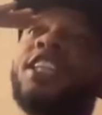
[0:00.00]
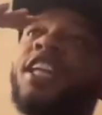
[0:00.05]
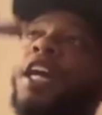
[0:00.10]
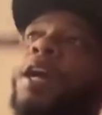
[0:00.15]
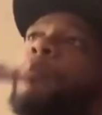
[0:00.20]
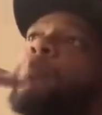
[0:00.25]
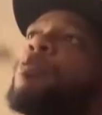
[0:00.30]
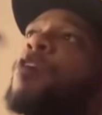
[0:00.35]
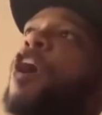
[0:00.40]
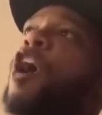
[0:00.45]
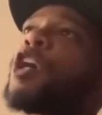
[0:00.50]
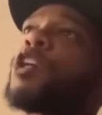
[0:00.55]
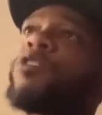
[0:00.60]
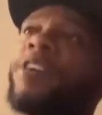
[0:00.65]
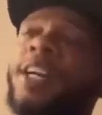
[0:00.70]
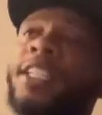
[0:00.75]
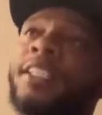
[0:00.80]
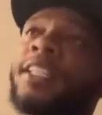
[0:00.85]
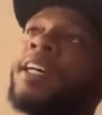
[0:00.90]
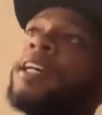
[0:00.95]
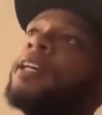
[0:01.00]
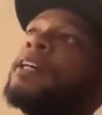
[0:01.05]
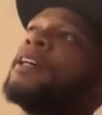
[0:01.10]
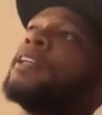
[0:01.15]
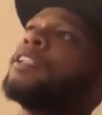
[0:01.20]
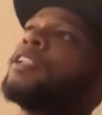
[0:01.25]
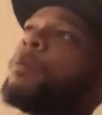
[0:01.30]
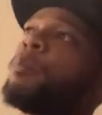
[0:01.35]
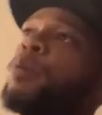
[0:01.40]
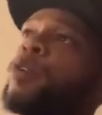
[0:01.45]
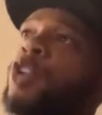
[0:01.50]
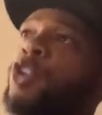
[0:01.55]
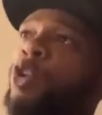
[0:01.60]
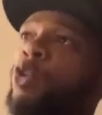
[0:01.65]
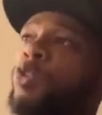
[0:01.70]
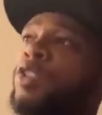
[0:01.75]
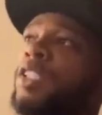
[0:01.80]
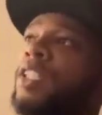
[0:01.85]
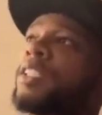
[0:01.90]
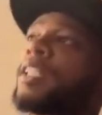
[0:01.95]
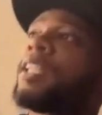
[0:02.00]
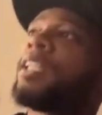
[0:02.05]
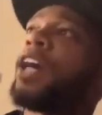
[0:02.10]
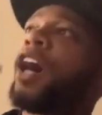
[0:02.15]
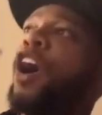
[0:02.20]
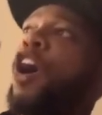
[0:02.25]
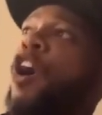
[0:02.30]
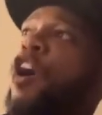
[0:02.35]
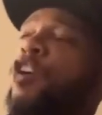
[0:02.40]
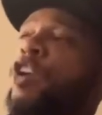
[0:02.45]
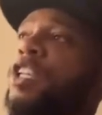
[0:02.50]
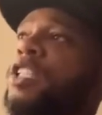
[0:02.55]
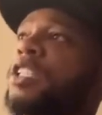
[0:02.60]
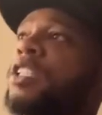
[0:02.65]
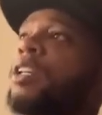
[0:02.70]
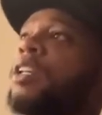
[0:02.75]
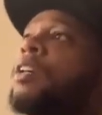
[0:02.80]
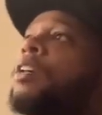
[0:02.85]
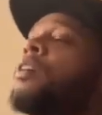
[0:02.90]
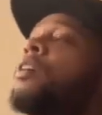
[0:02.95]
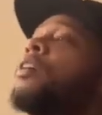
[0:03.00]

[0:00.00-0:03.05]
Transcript: year progressed, the producers and the artists